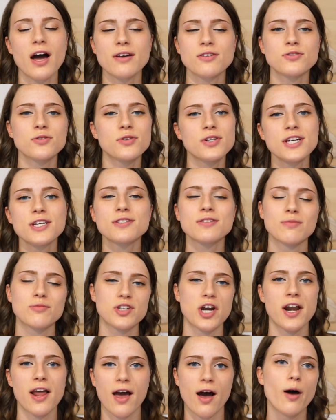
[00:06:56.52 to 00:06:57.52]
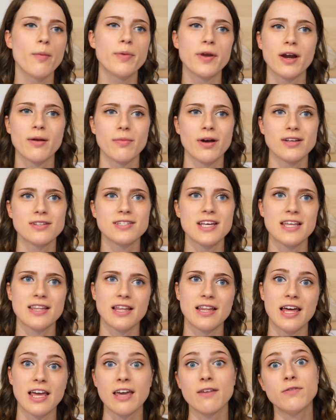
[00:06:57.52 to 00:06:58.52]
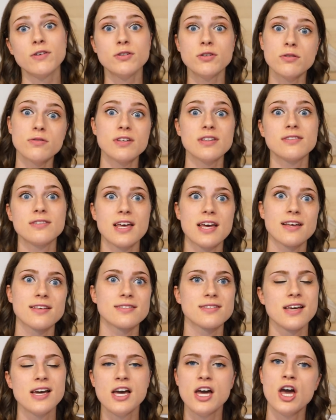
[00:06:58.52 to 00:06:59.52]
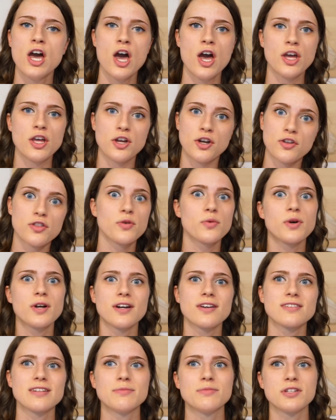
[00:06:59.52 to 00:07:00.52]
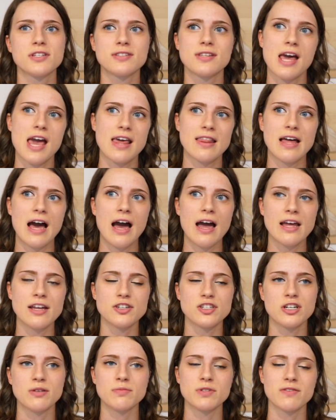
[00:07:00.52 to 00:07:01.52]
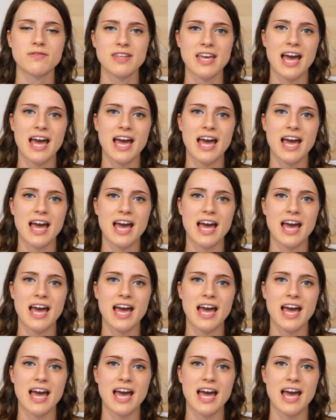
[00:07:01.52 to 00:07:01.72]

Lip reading: stories, so I'm trying to help here. I'm not saying that like if you do these things, you're the worst. I'm just saying that in terms of